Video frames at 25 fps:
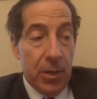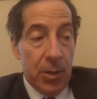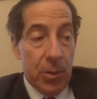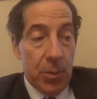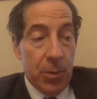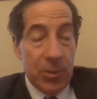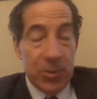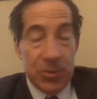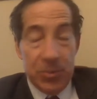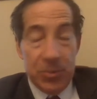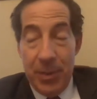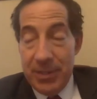
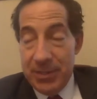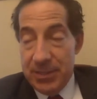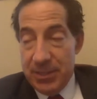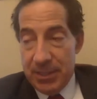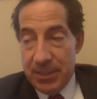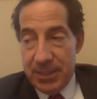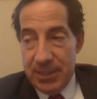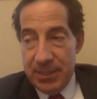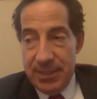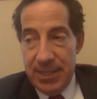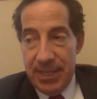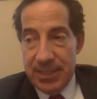which
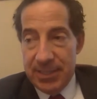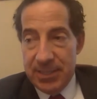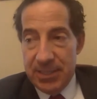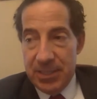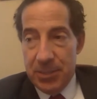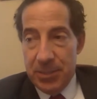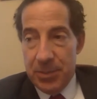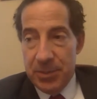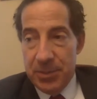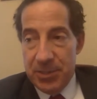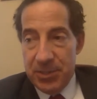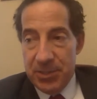basically takes
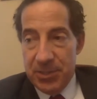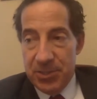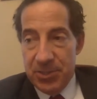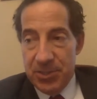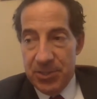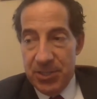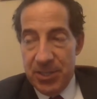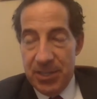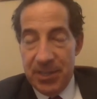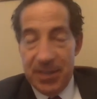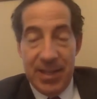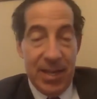the position
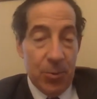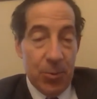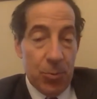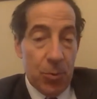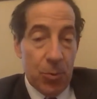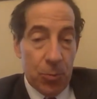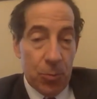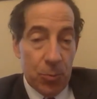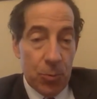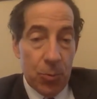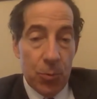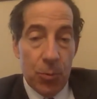that they
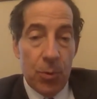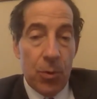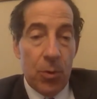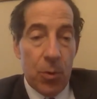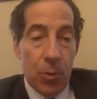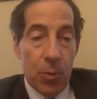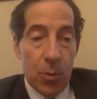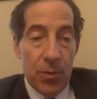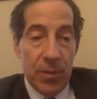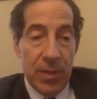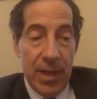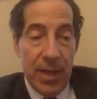will
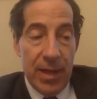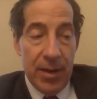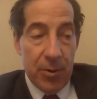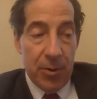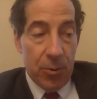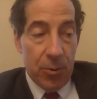rule or they are